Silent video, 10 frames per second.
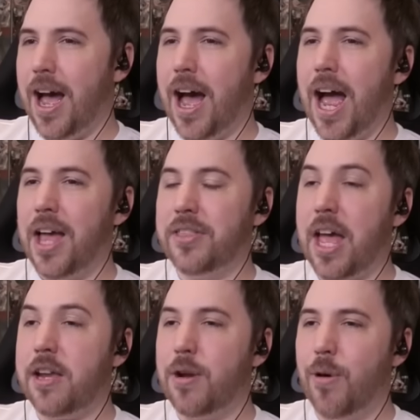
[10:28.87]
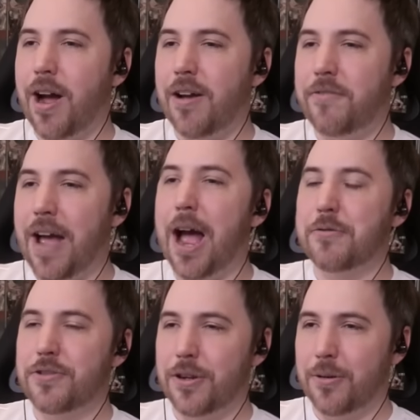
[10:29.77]
Ah, there you are. I
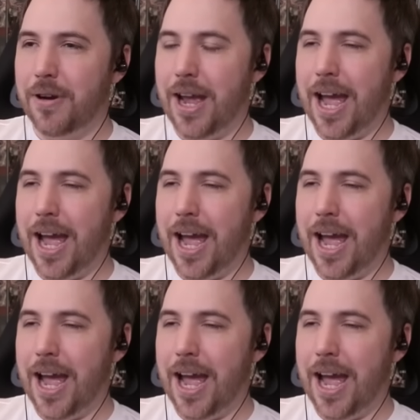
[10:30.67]
found you.